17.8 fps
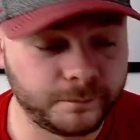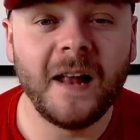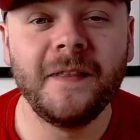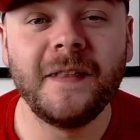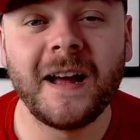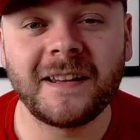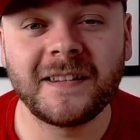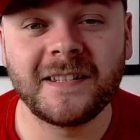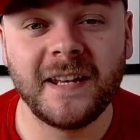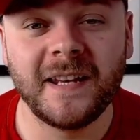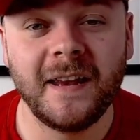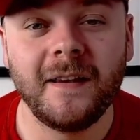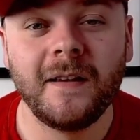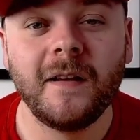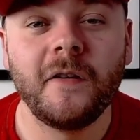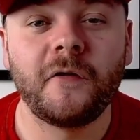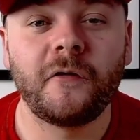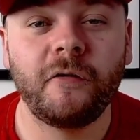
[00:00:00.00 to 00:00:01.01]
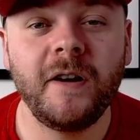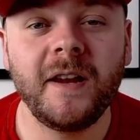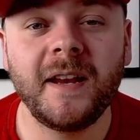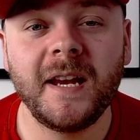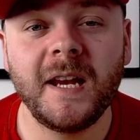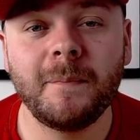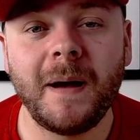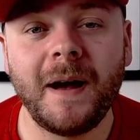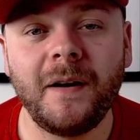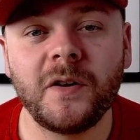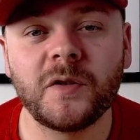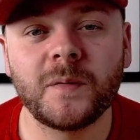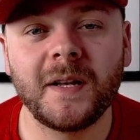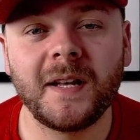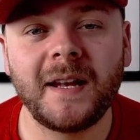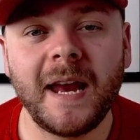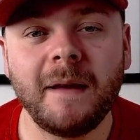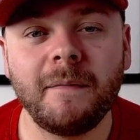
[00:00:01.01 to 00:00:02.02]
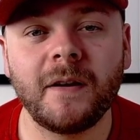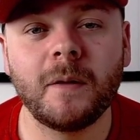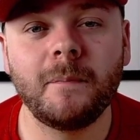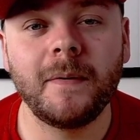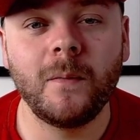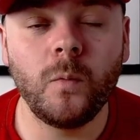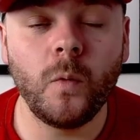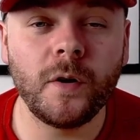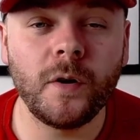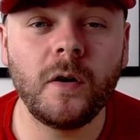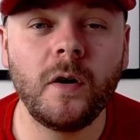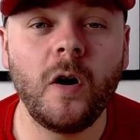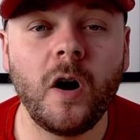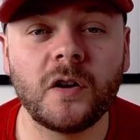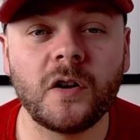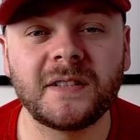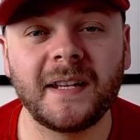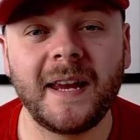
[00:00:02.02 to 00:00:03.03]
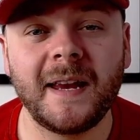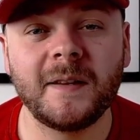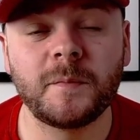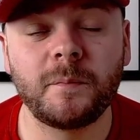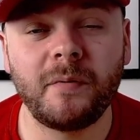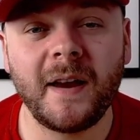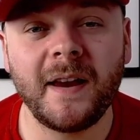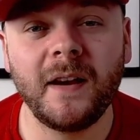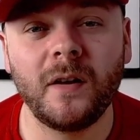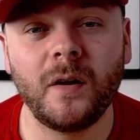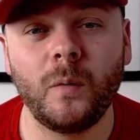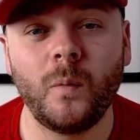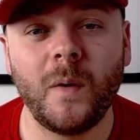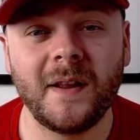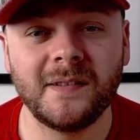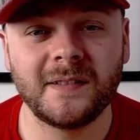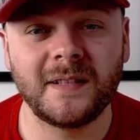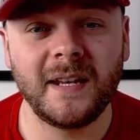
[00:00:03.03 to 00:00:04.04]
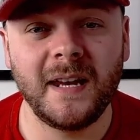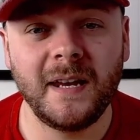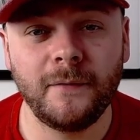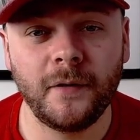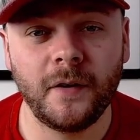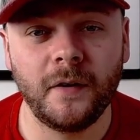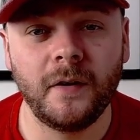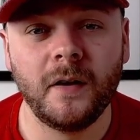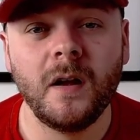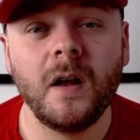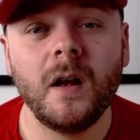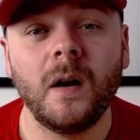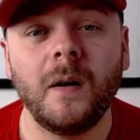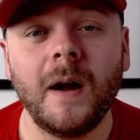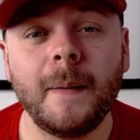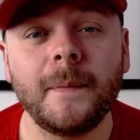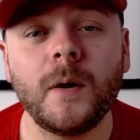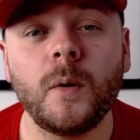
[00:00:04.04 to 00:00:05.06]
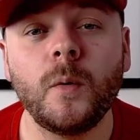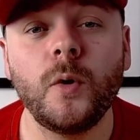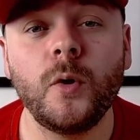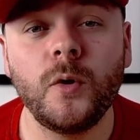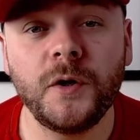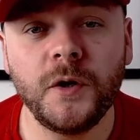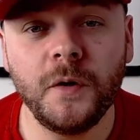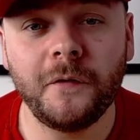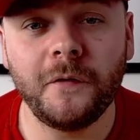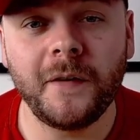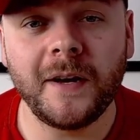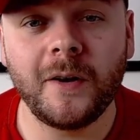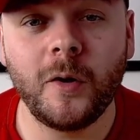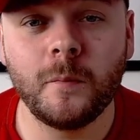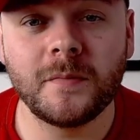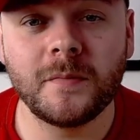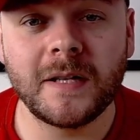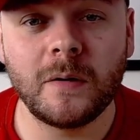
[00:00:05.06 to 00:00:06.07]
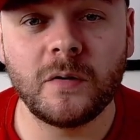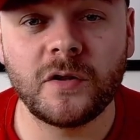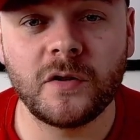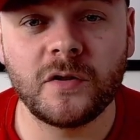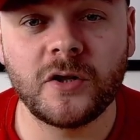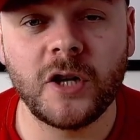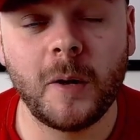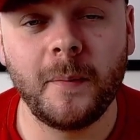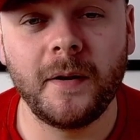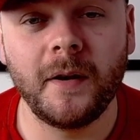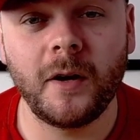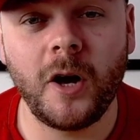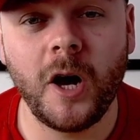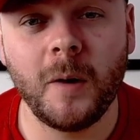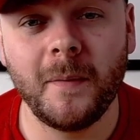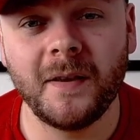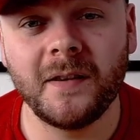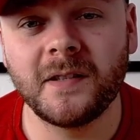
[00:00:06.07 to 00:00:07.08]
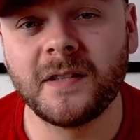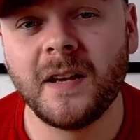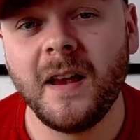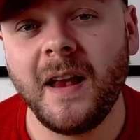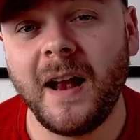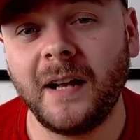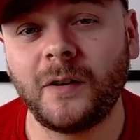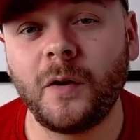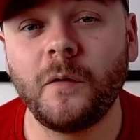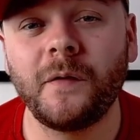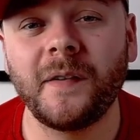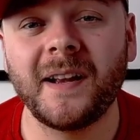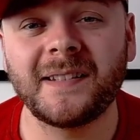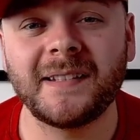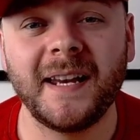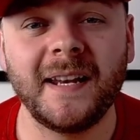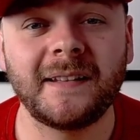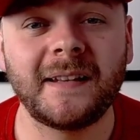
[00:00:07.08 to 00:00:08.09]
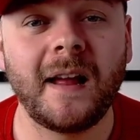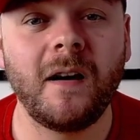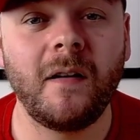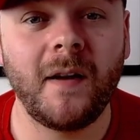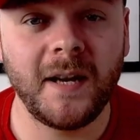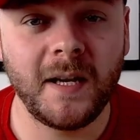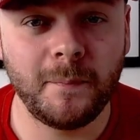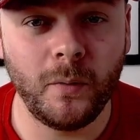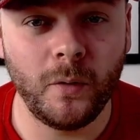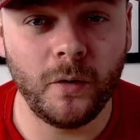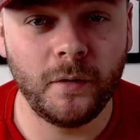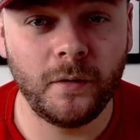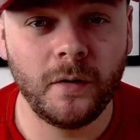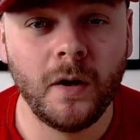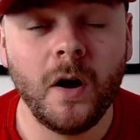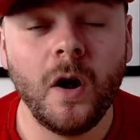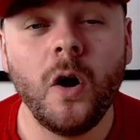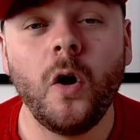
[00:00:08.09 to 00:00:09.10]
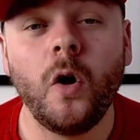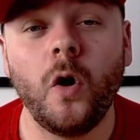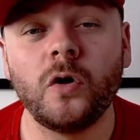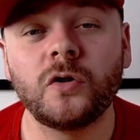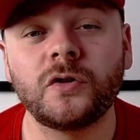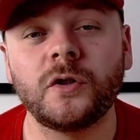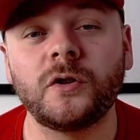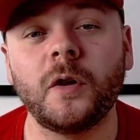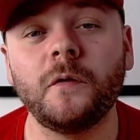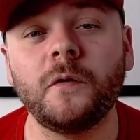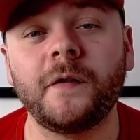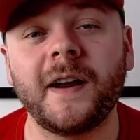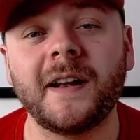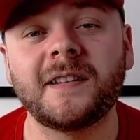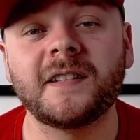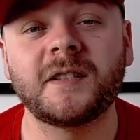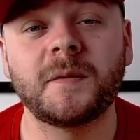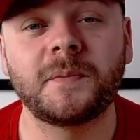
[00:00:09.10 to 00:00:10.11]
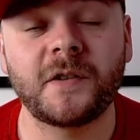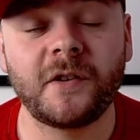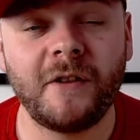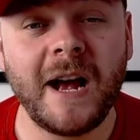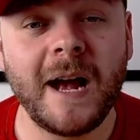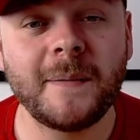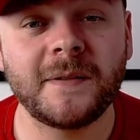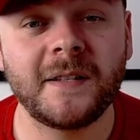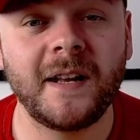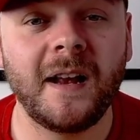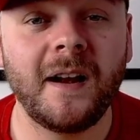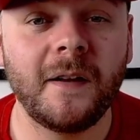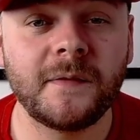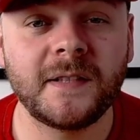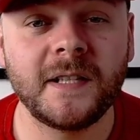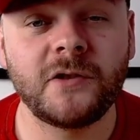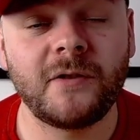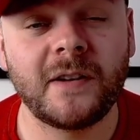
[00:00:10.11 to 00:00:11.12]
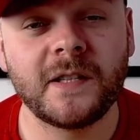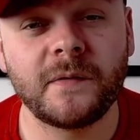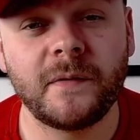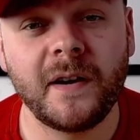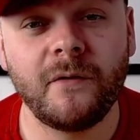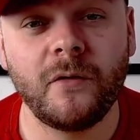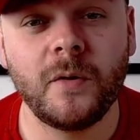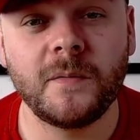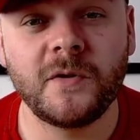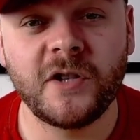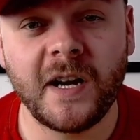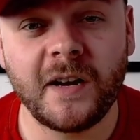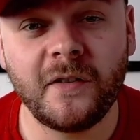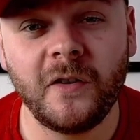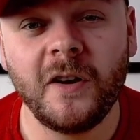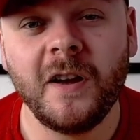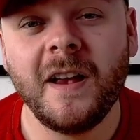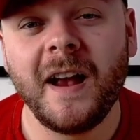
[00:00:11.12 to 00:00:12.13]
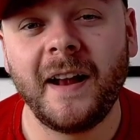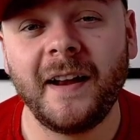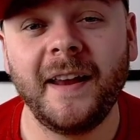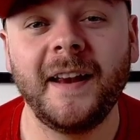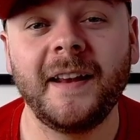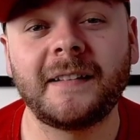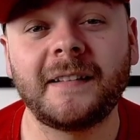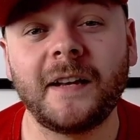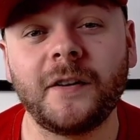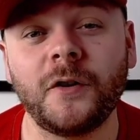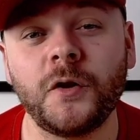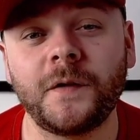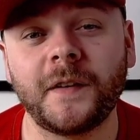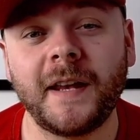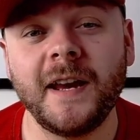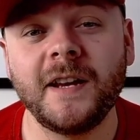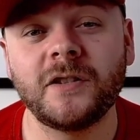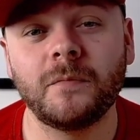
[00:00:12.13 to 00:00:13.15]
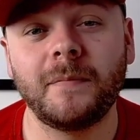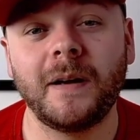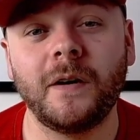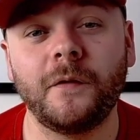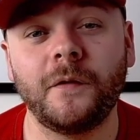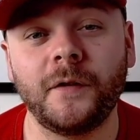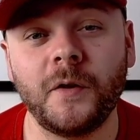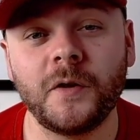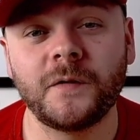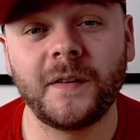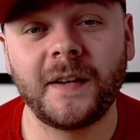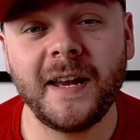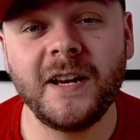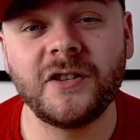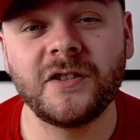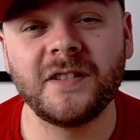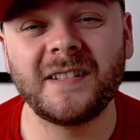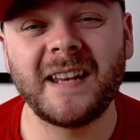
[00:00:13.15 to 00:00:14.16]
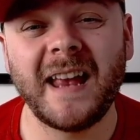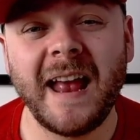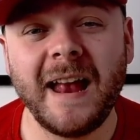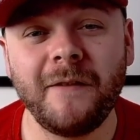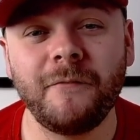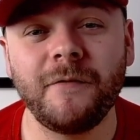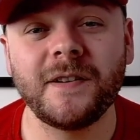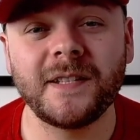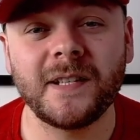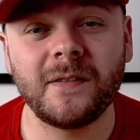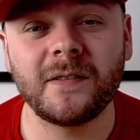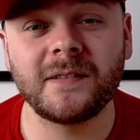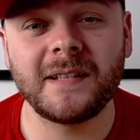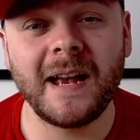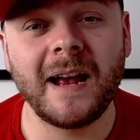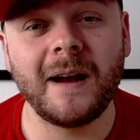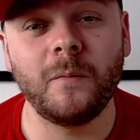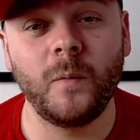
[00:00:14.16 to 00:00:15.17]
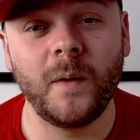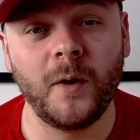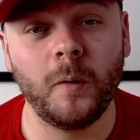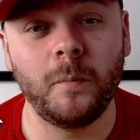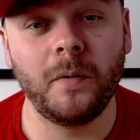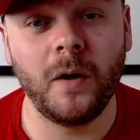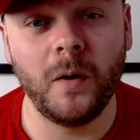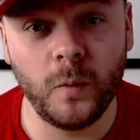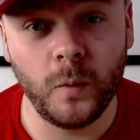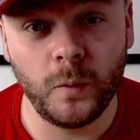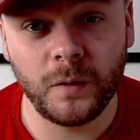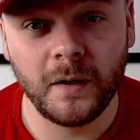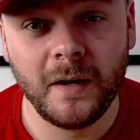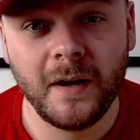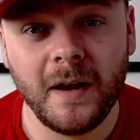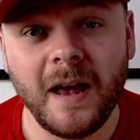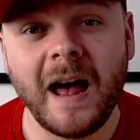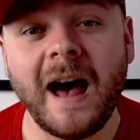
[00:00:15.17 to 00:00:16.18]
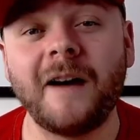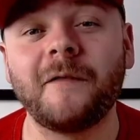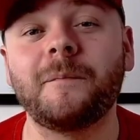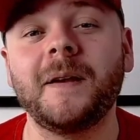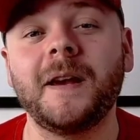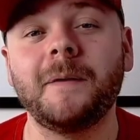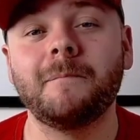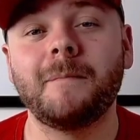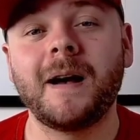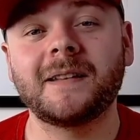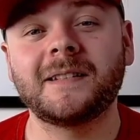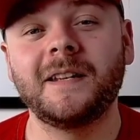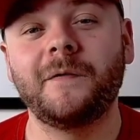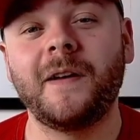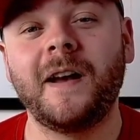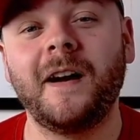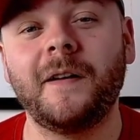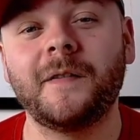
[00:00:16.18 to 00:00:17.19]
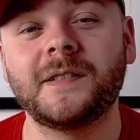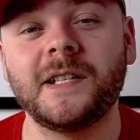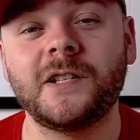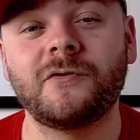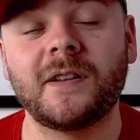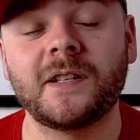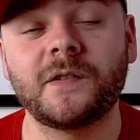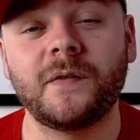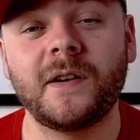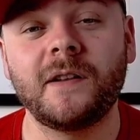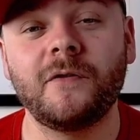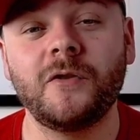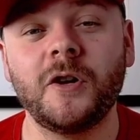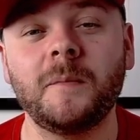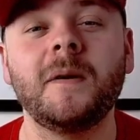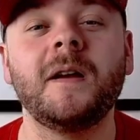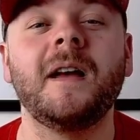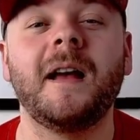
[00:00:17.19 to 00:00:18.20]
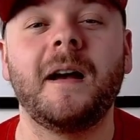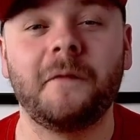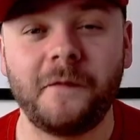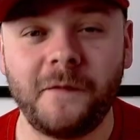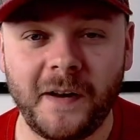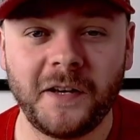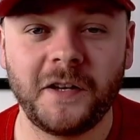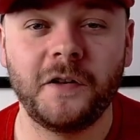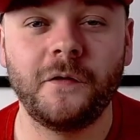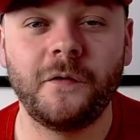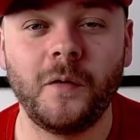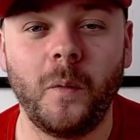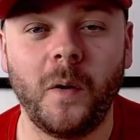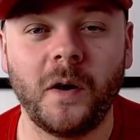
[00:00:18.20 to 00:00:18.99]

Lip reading: And that's it. 3 key battles where the game can be won and lost against Brighton on Wednesday evening. Let me know who you think comes out on top in the comments, and don't forget to hit that like button. Also, don't forget to subscribe to the LFC Transfer Room channel and hit that notification bell for notifications every single time we upload. I've been Matty for LFC Transfer Room, and thank you for